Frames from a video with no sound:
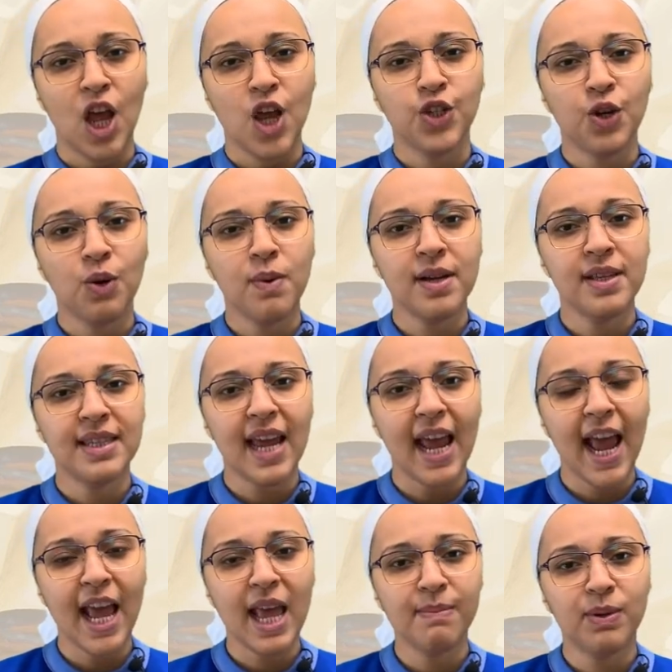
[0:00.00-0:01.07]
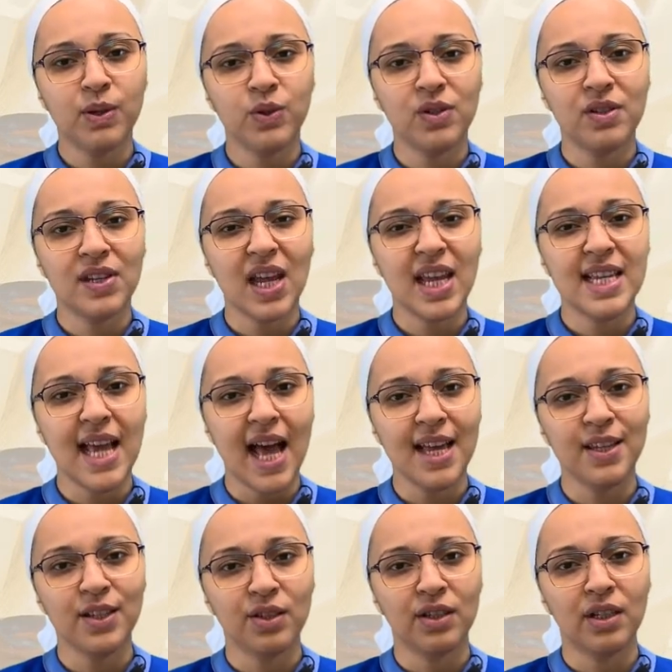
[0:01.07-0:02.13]
She was able to say
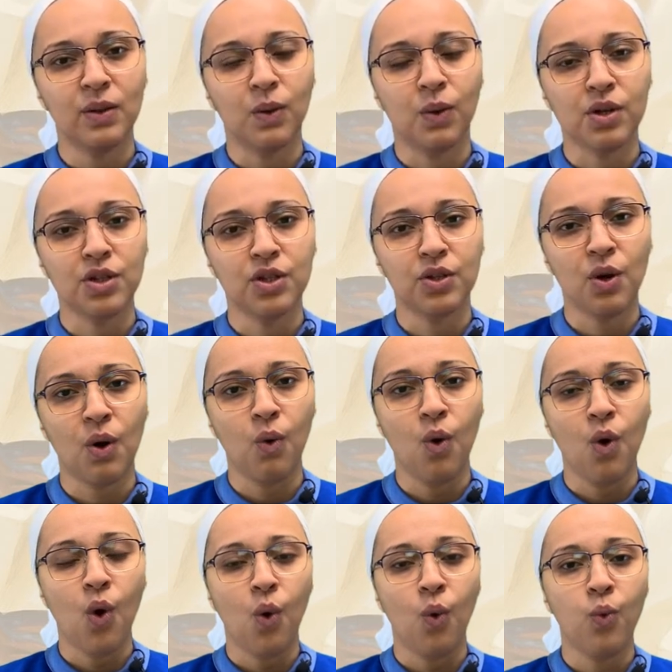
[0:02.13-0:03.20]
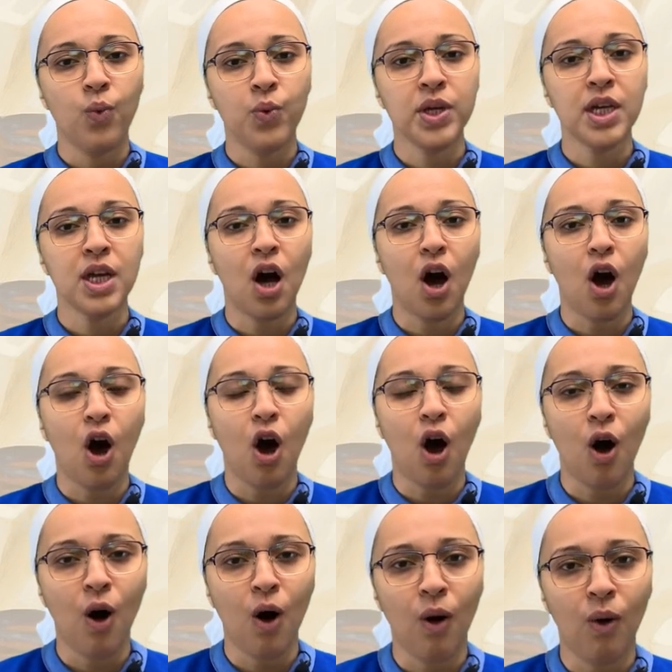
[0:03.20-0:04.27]
yes to the Lord, so we
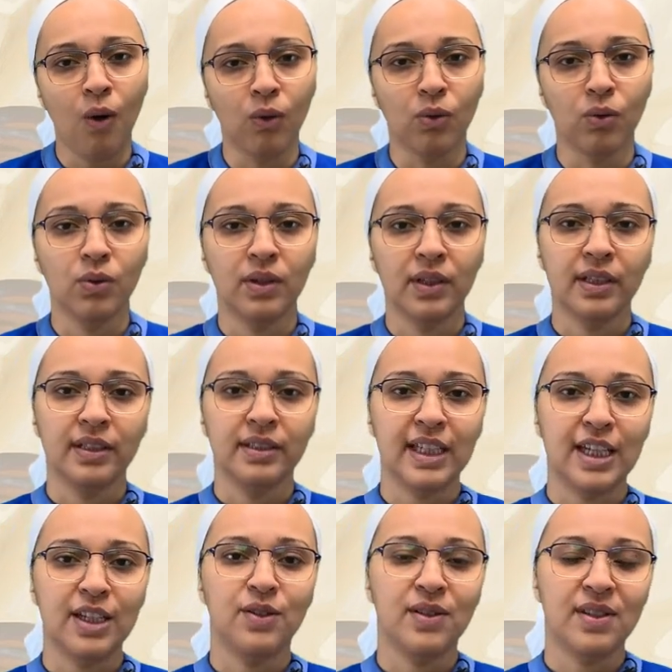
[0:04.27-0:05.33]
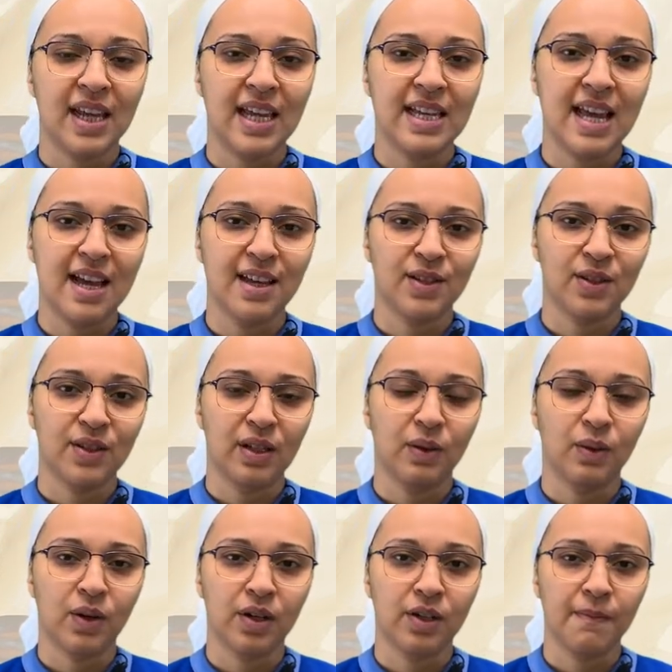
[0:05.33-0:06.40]
all need to say yes to the
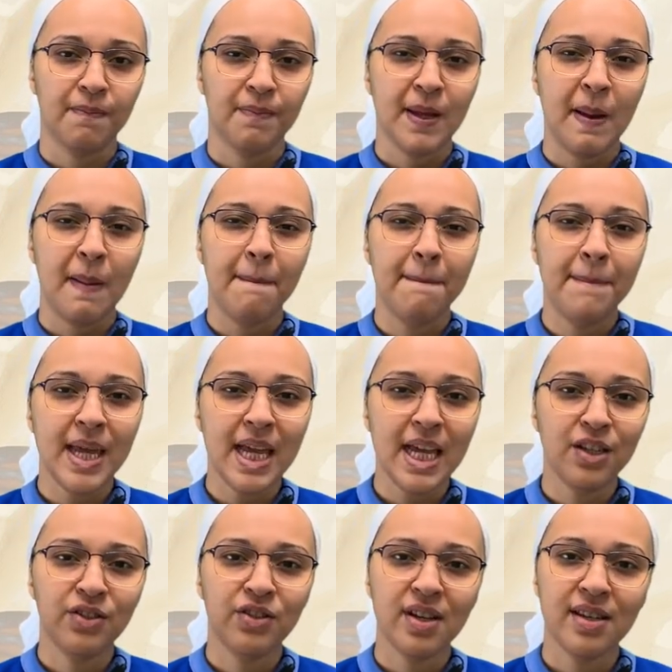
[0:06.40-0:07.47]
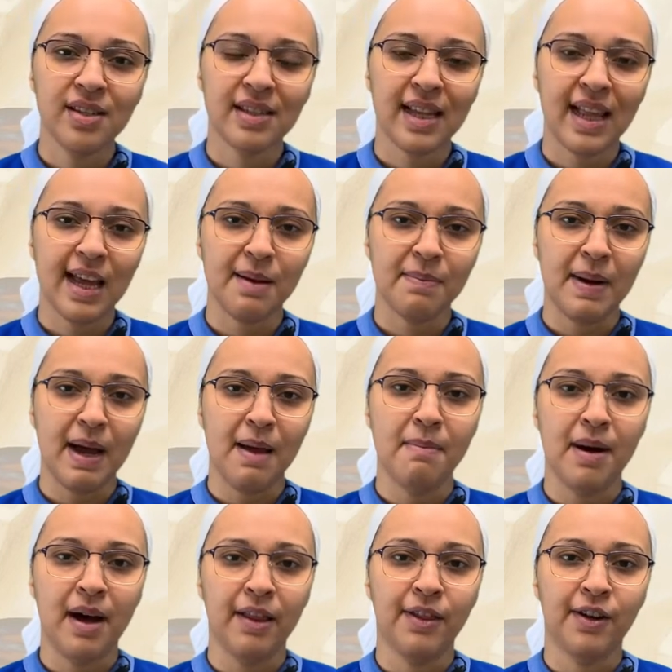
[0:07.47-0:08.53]
Lord. Be just like my
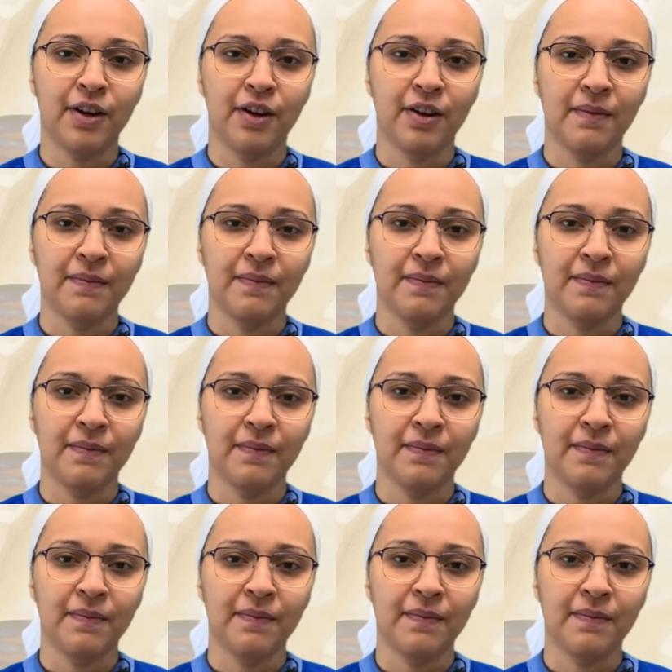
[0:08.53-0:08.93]
mother.